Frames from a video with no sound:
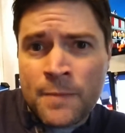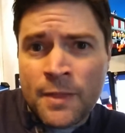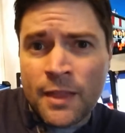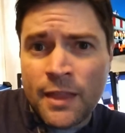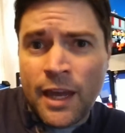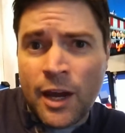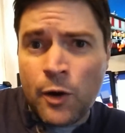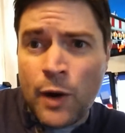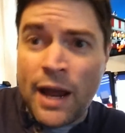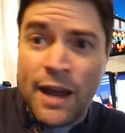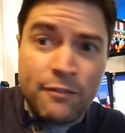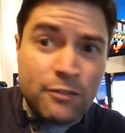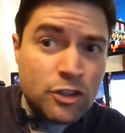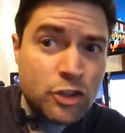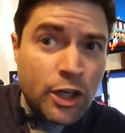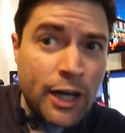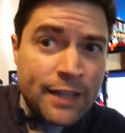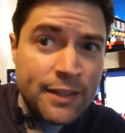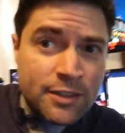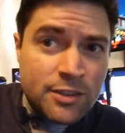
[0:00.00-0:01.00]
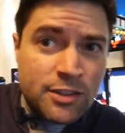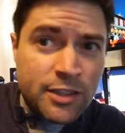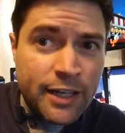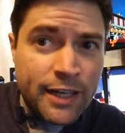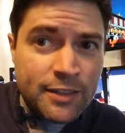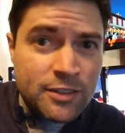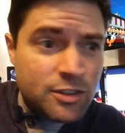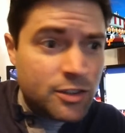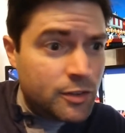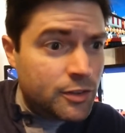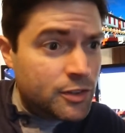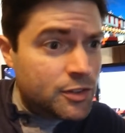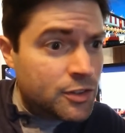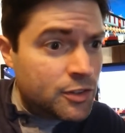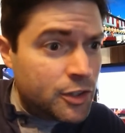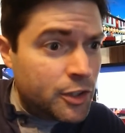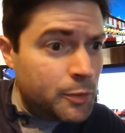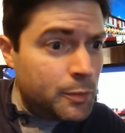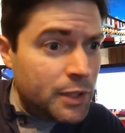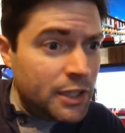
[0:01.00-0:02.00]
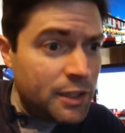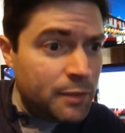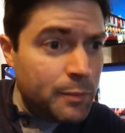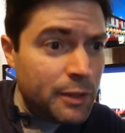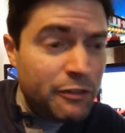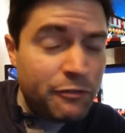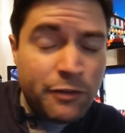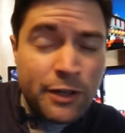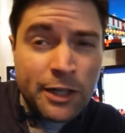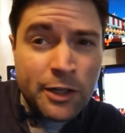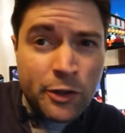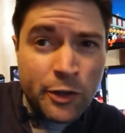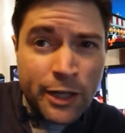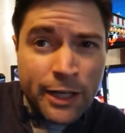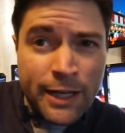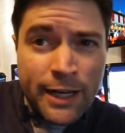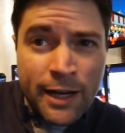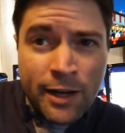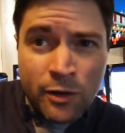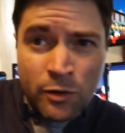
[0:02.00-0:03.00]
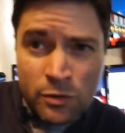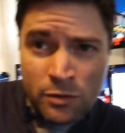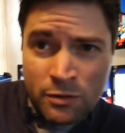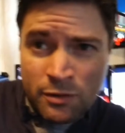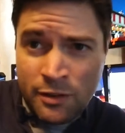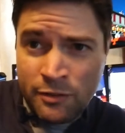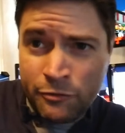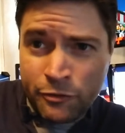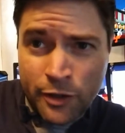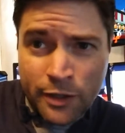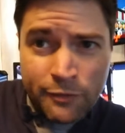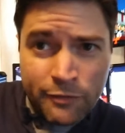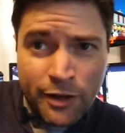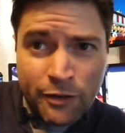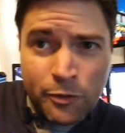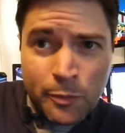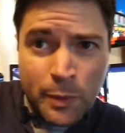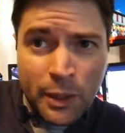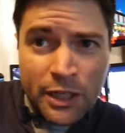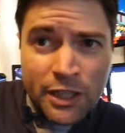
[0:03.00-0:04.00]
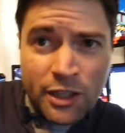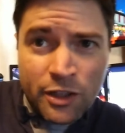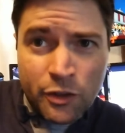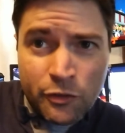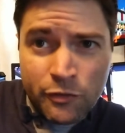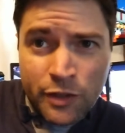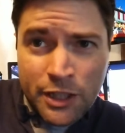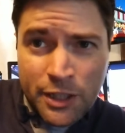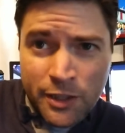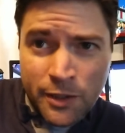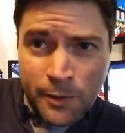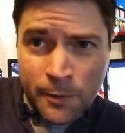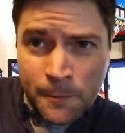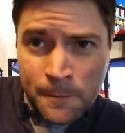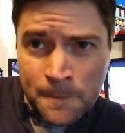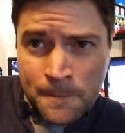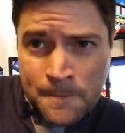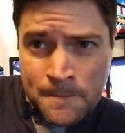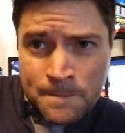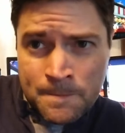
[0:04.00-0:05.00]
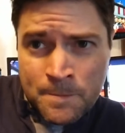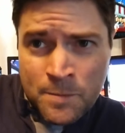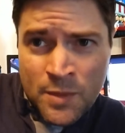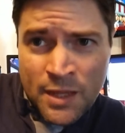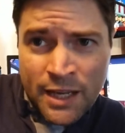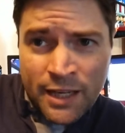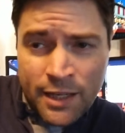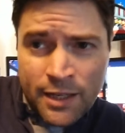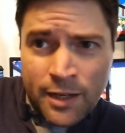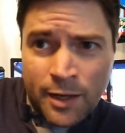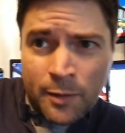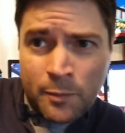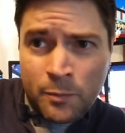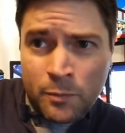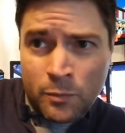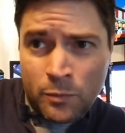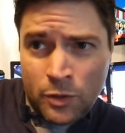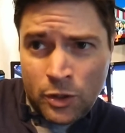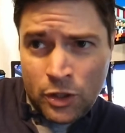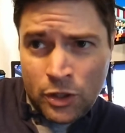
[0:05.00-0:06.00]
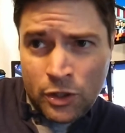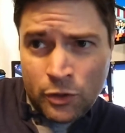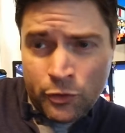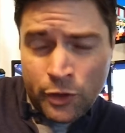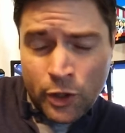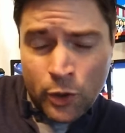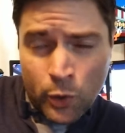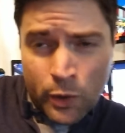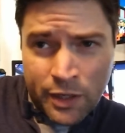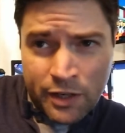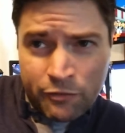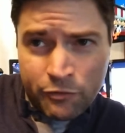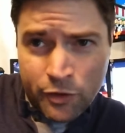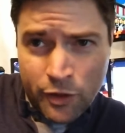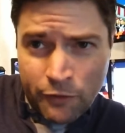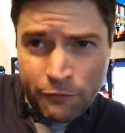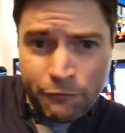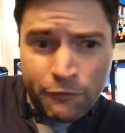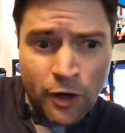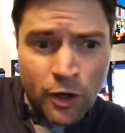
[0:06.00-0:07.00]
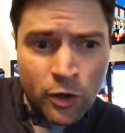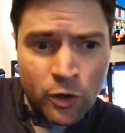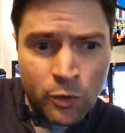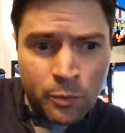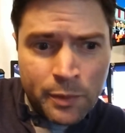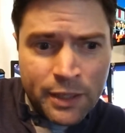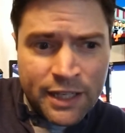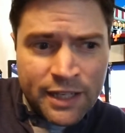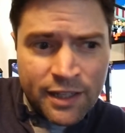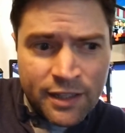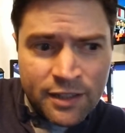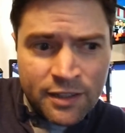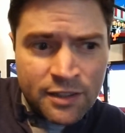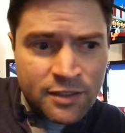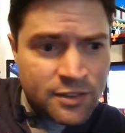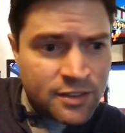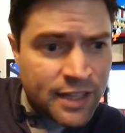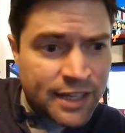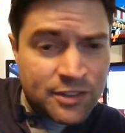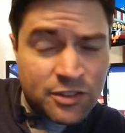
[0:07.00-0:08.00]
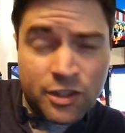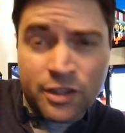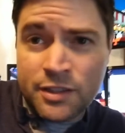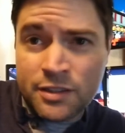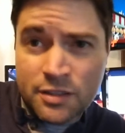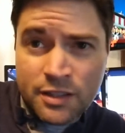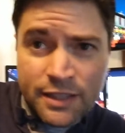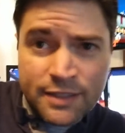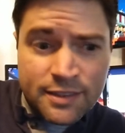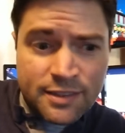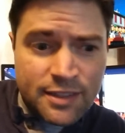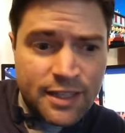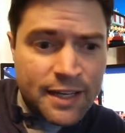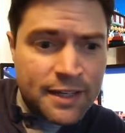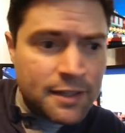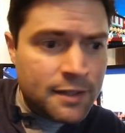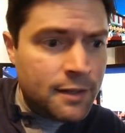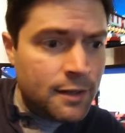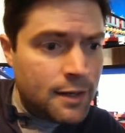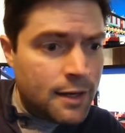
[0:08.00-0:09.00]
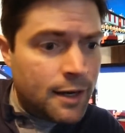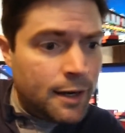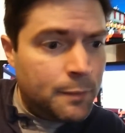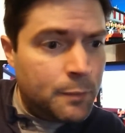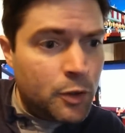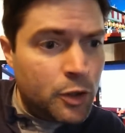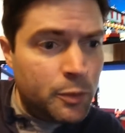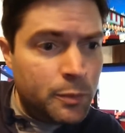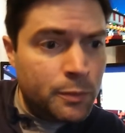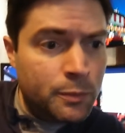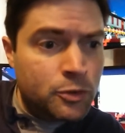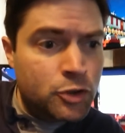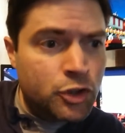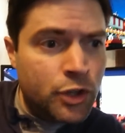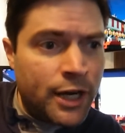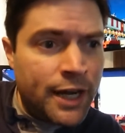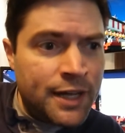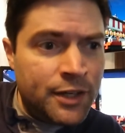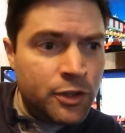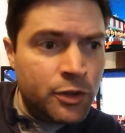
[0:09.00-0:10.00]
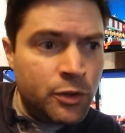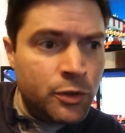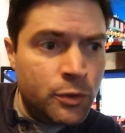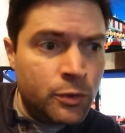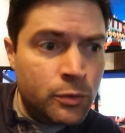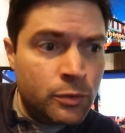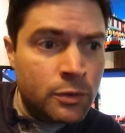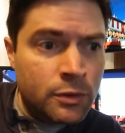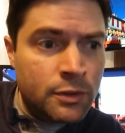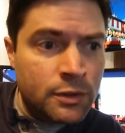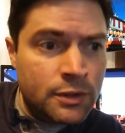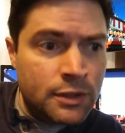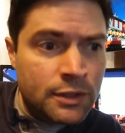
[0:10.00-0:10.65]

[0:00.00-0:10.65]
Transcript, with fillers: Now, I haven't tried this yet, so this is going to be me figuring it out in front of everybody on the video. And I'm recording it from the phone because, as you're going to see in a second, I'm going to try to